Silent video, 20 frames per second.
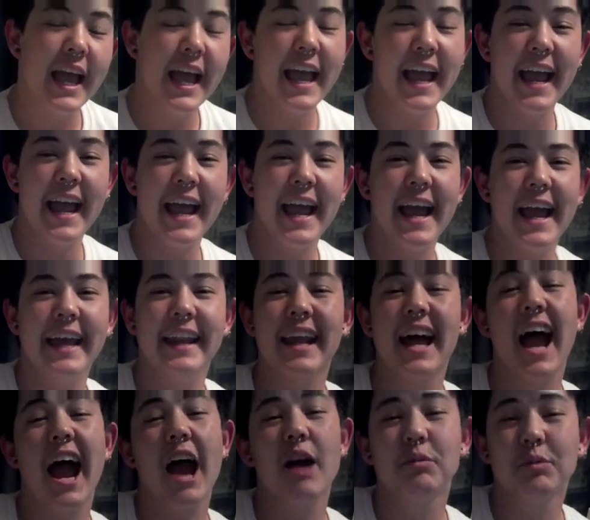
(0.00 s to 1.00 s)

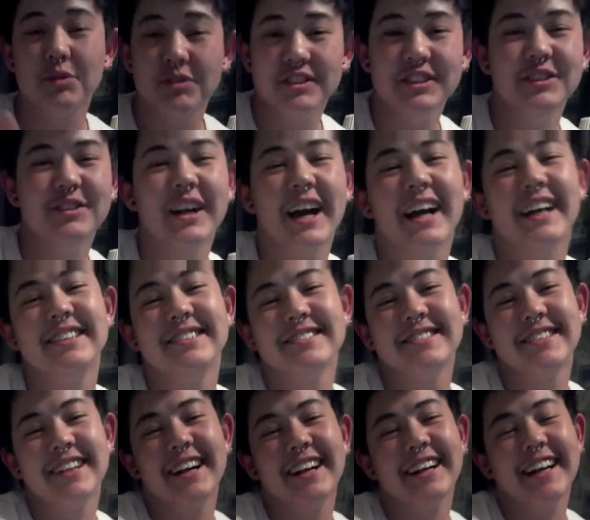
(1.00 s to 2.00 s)
and I will see you
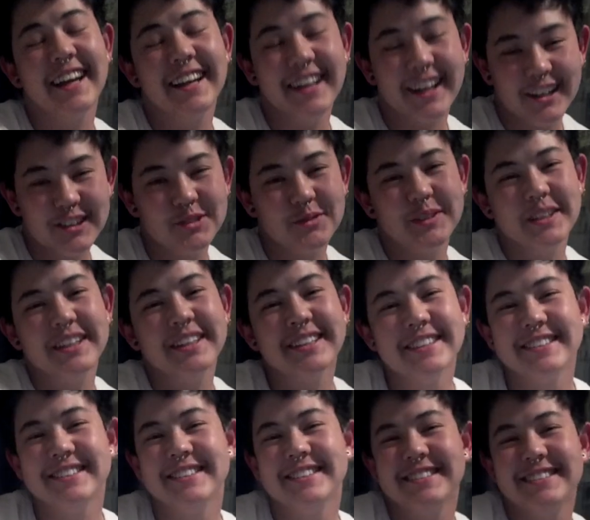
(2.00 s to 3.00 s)
guys again next
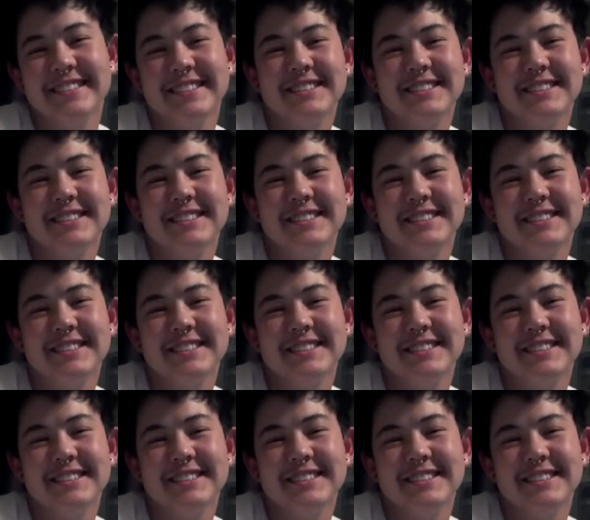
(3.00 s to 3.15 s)
week.